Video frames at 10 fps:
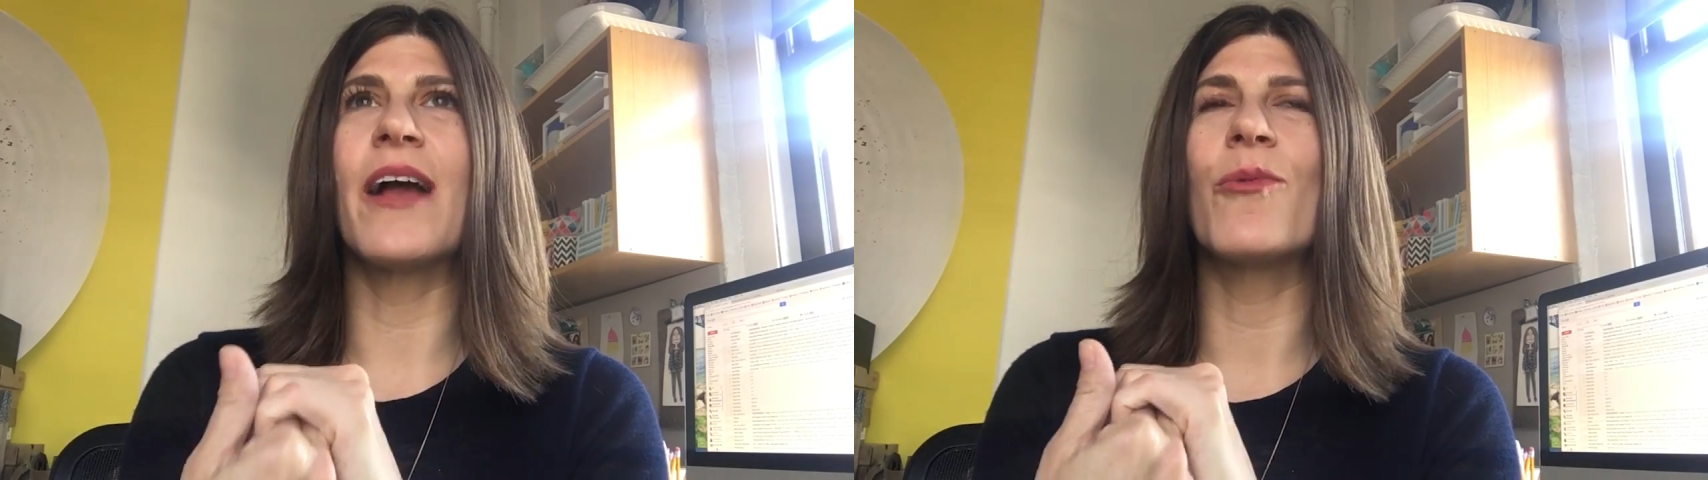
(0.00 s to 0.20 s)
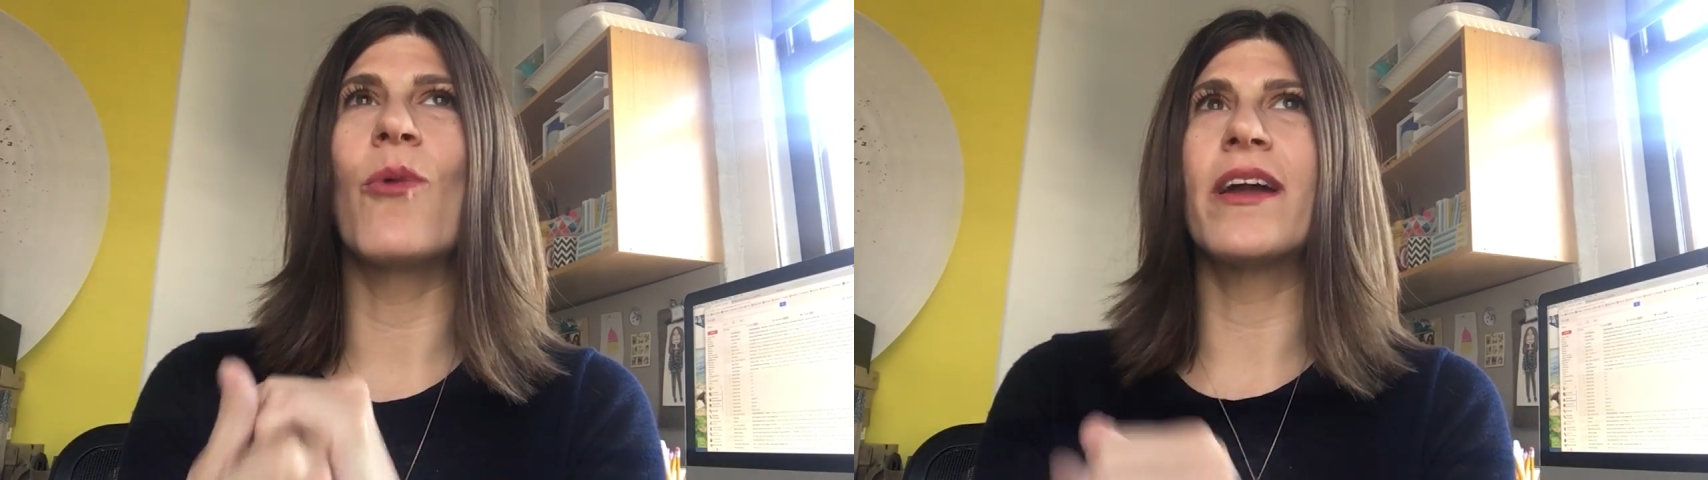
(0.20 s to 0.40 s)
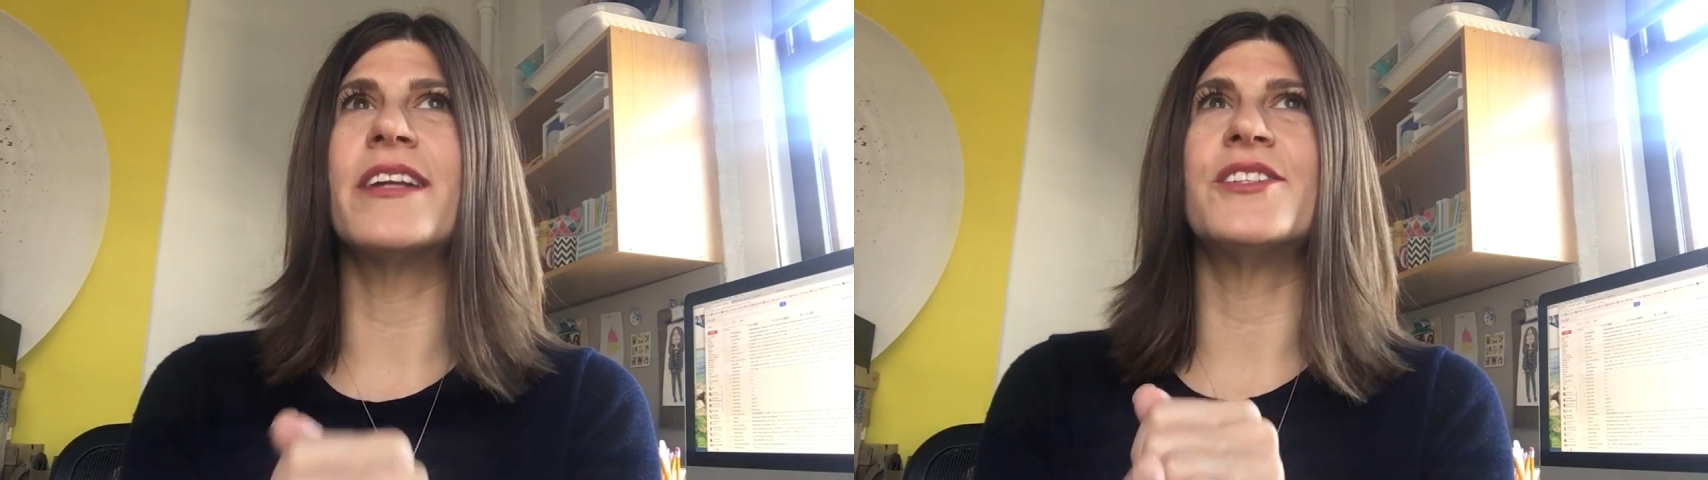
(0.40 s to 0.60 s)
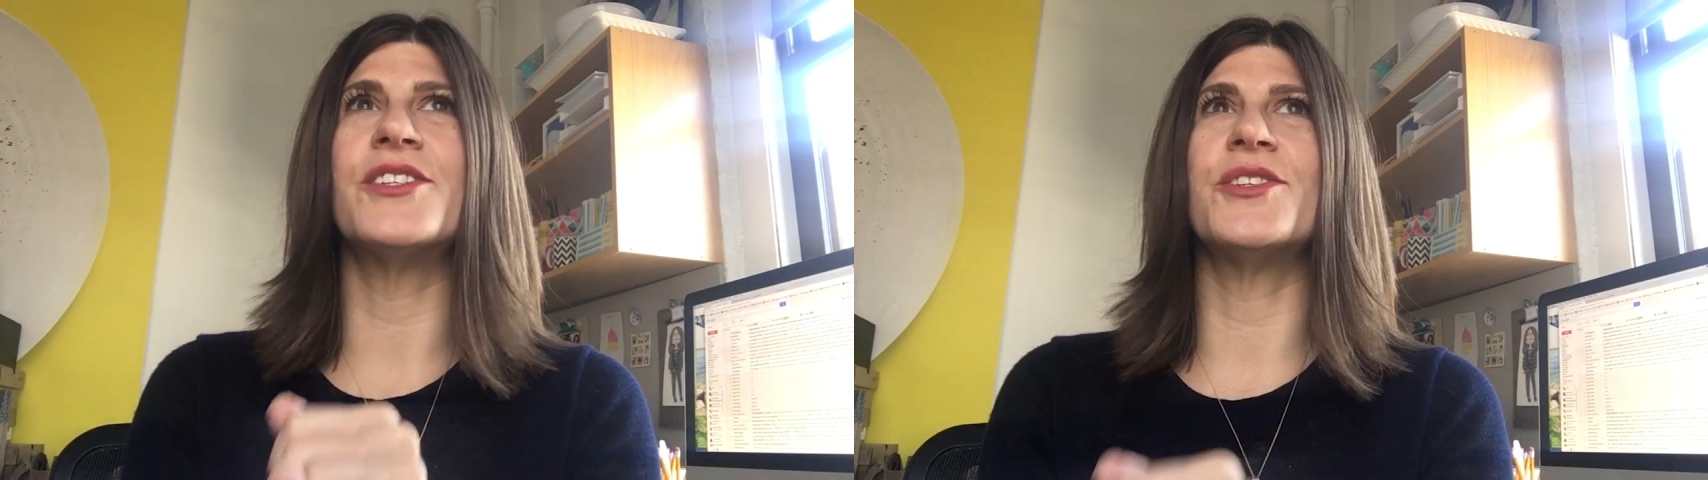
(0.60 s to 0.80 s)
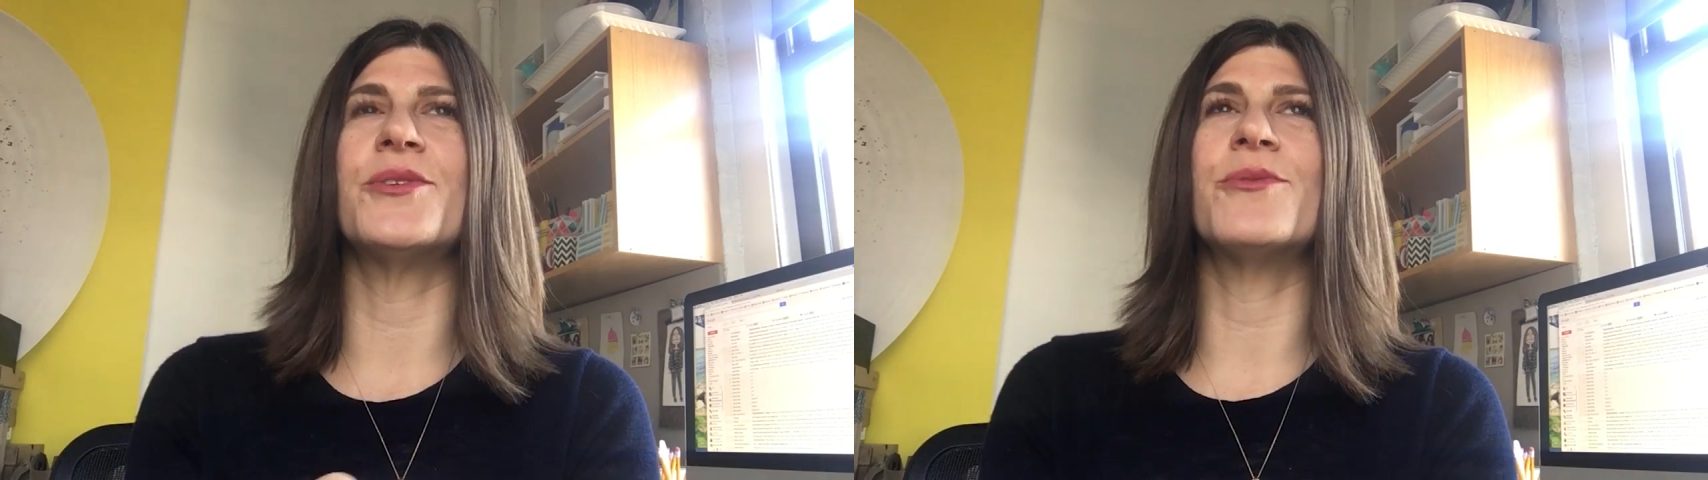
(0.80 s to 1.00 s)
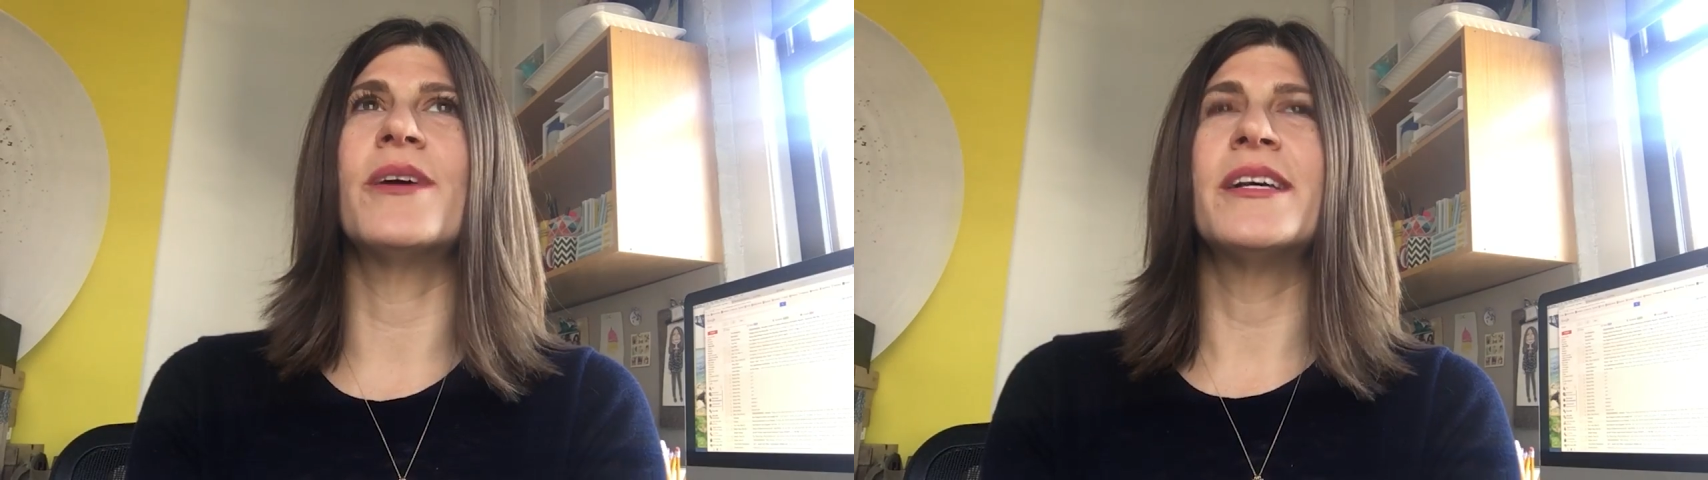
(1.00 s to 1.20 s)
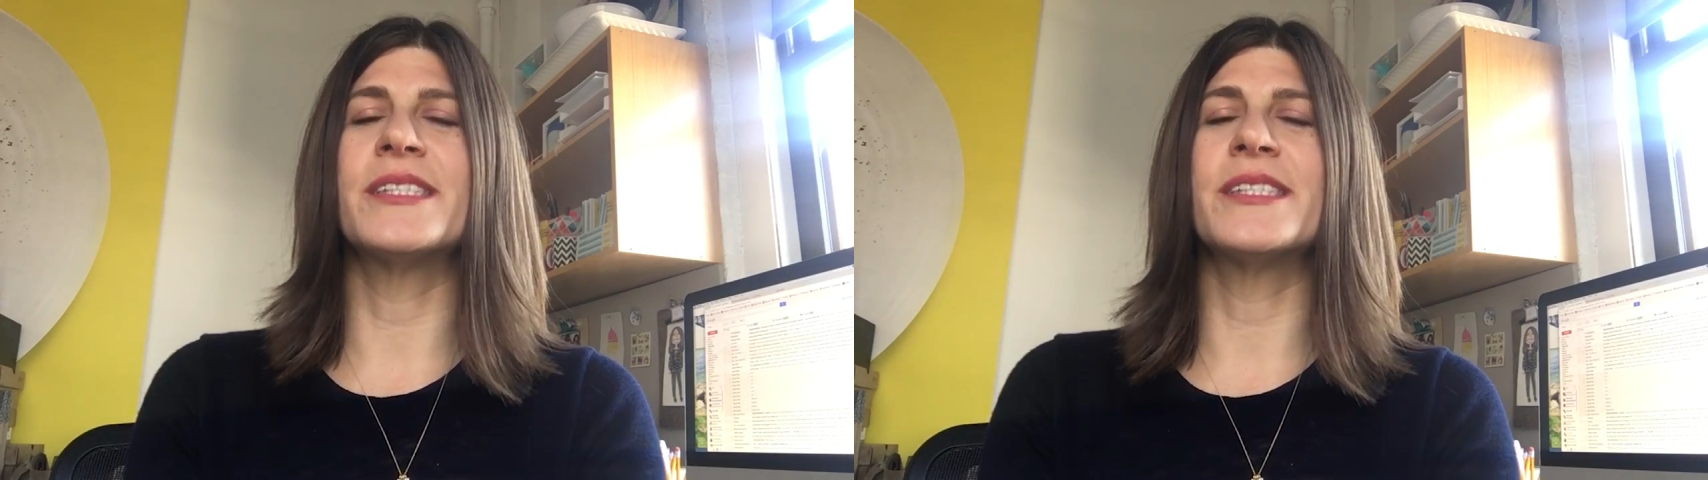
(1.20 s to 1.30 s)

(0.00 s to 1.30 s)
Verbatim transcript: I wanted to do